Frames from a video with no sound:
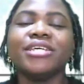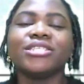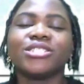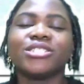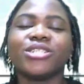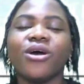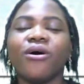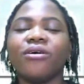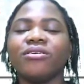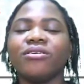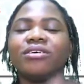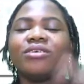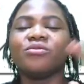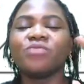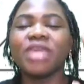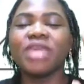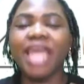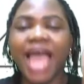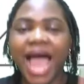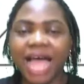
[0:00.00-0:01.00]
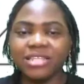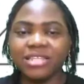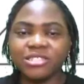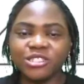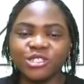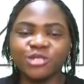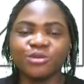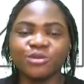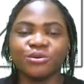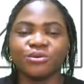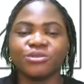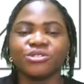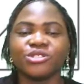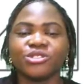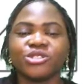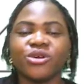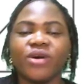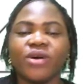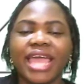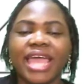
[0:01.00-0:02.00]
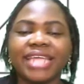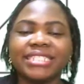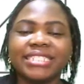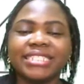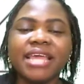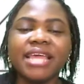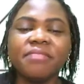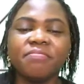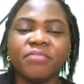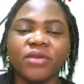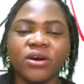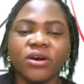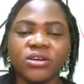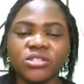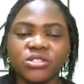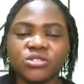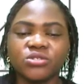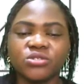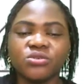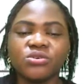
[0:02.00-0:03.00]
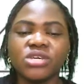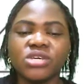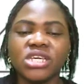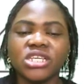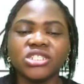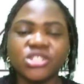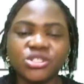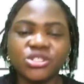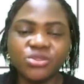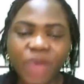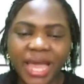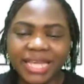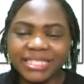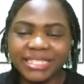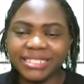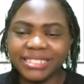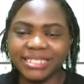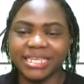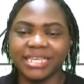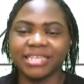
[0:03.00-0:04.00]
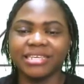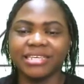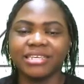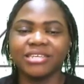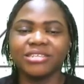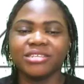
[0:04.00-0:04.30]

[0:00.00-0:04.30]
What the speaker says: So we add 2. So 18 plus 2 is 20.